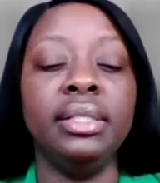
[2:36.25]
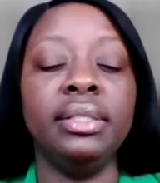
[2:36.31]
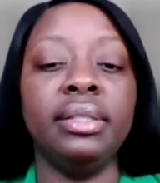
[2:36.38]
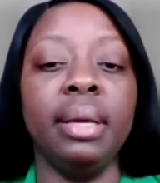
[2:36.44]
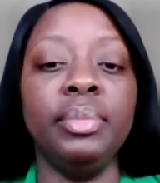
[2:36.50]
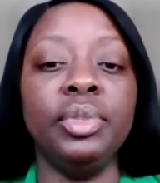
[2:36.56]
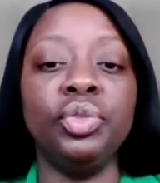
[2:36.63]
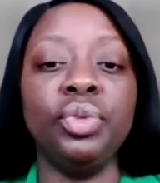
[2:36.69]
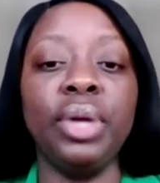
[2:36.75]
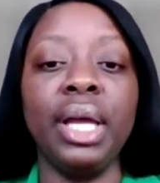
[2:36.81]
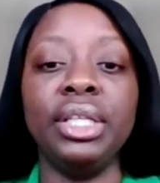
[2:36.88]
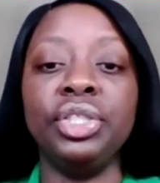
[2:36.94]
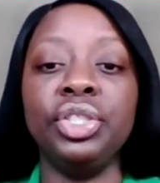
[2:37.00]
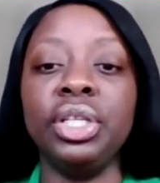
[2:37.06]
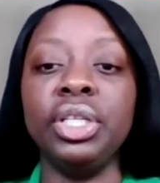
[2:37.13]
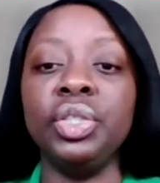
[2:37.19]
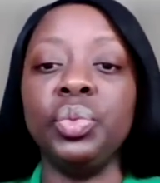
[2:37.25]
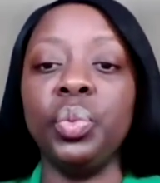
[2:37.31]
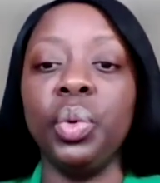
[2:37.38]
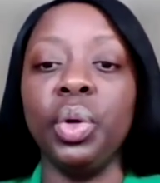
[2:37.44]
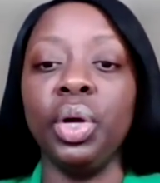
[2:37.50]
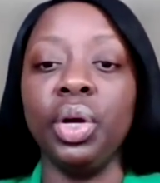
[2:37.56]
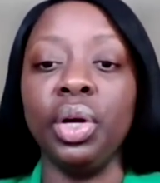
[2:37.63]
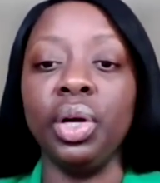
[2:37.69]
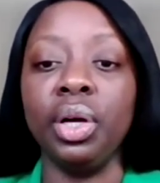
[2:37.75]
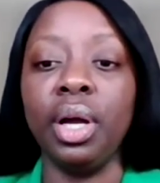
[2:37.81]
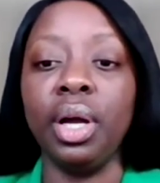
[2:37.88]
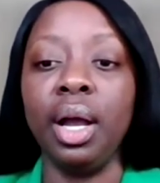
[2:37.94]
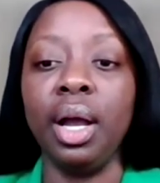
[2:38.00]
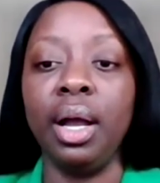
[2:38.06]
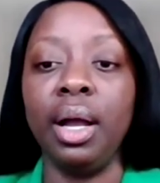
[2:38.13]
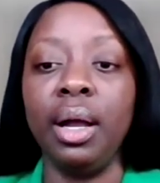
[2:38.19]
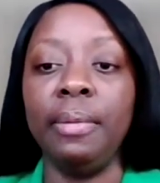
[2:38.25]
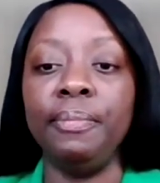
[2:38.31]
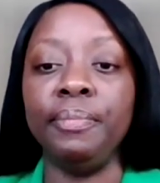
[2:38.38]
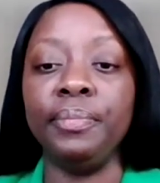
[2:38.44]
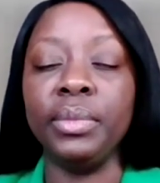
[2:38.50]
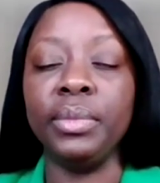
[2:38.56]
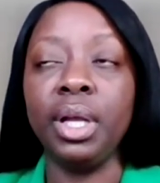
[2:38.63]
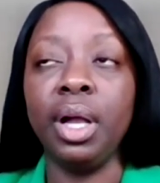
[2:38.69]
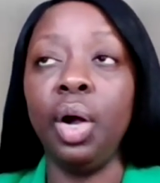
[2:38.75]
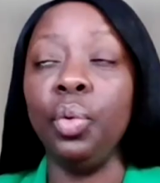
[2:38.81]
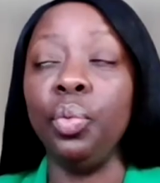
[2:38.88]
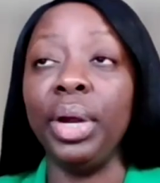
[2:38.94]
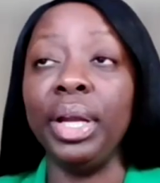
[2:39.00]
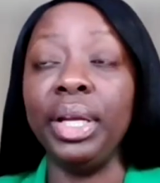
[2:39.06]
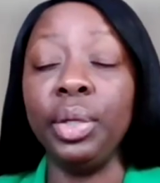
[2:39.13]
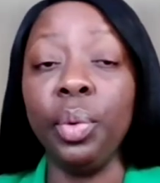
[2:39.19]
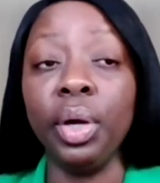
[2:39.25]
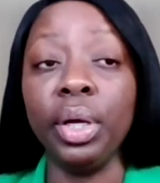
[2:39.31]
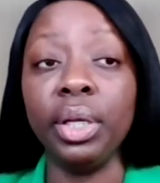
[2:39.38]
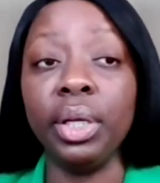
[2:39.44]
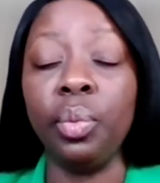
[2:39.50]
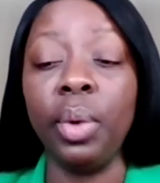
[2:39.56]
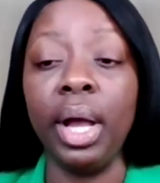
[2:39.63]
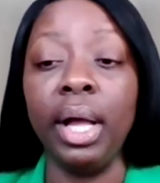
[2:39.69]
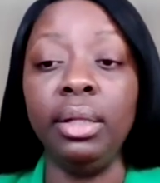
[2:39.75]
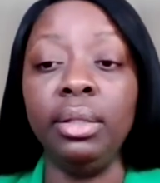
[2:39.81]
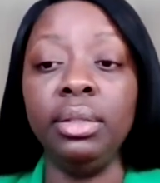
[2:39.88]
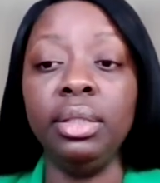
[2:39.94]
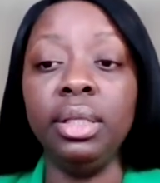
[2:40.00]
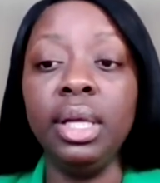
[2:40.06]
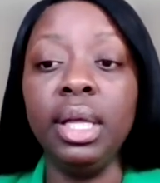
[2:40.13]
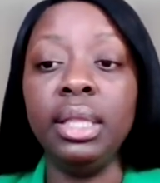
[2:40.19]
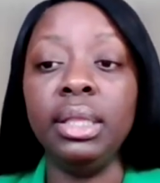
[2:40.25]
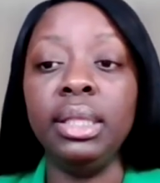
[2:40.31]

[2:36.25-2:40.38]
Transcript: Some strategies were already working well.